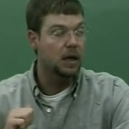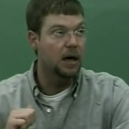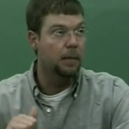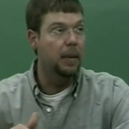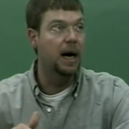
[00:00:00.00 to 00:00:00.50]

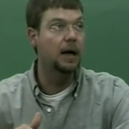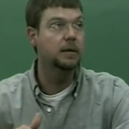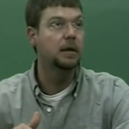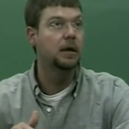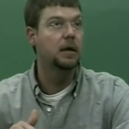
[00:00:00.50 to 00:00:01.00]

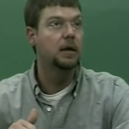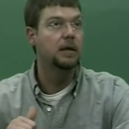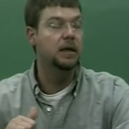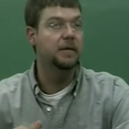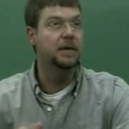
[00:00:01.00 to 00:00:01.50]
about
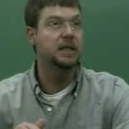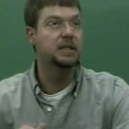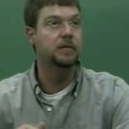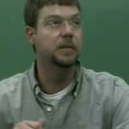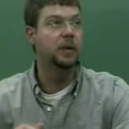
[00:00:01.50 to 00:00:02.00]
the effects
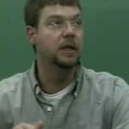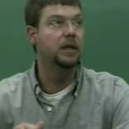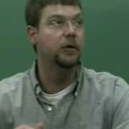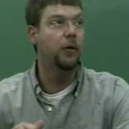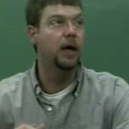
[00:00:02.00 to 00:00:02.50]
of depleted
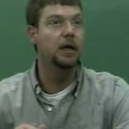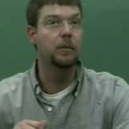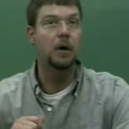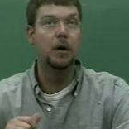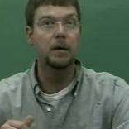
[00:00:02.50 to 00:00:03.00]

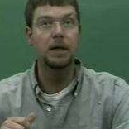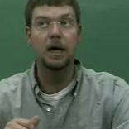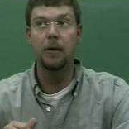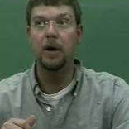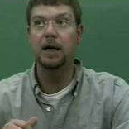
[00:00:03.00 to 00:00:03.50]
uranium on the
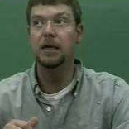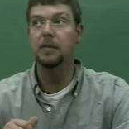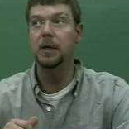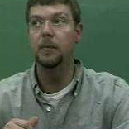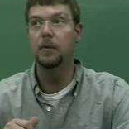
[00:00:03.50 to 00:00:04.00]
Iraqi
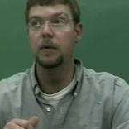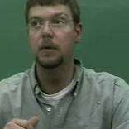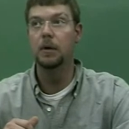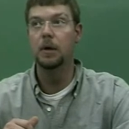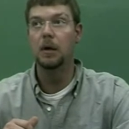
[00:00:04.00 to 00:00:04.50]
people.
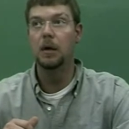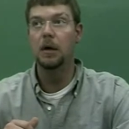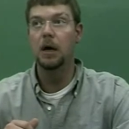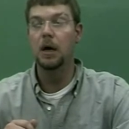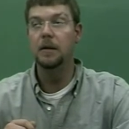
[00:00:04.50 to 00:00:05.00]

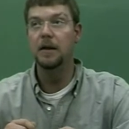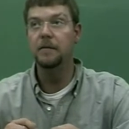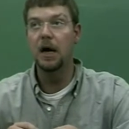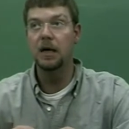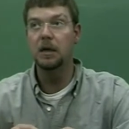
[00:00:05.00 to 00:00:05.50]
Uh, they've
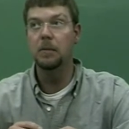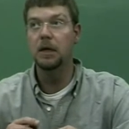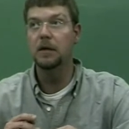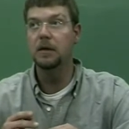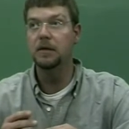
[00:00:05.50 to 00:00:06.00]

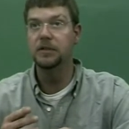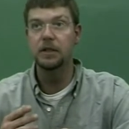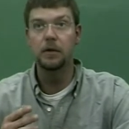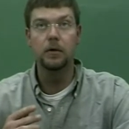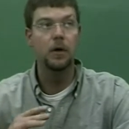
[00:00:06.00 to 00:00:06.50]
documented the
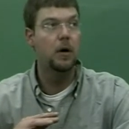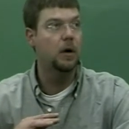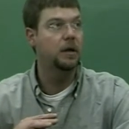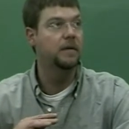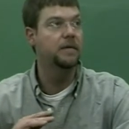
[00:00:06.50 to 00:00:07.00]
congenital
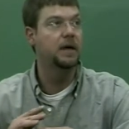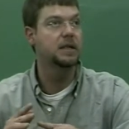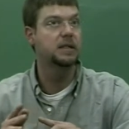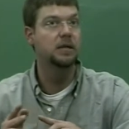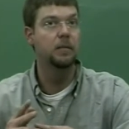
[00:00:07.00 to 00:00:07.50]
heart
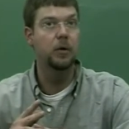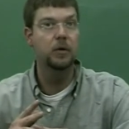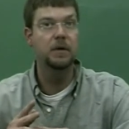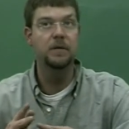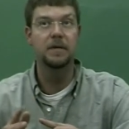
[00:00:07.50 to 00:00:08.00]
defects, the birth
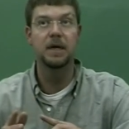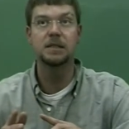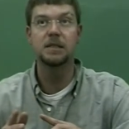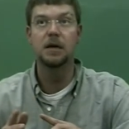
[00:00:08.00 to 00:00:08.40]
defects,